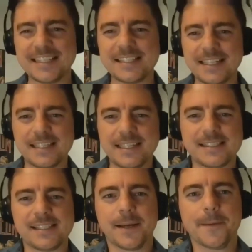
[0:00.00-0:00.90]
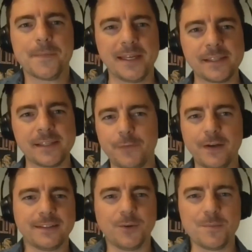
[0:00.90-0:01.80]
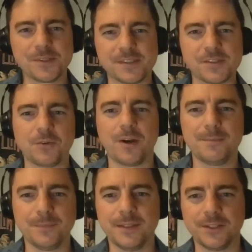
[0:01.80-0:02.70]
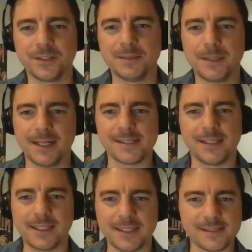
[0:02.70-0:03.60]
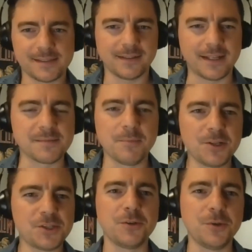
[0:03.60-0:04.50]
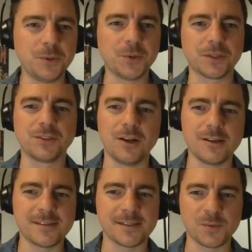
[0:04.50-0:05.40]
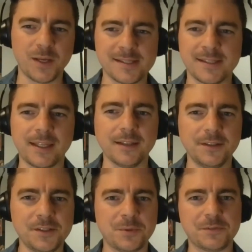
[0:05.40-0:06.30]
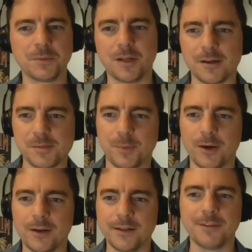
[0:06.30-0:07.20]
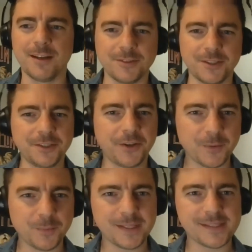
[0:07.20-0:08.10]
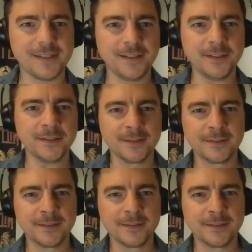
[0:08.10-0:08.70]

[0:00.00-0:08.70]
Is it fair to almost describe, you know, the Limit as like it's as much New York Dolls as well as the Killers with some Cock Sparrer and Velvet Underground mixed in there?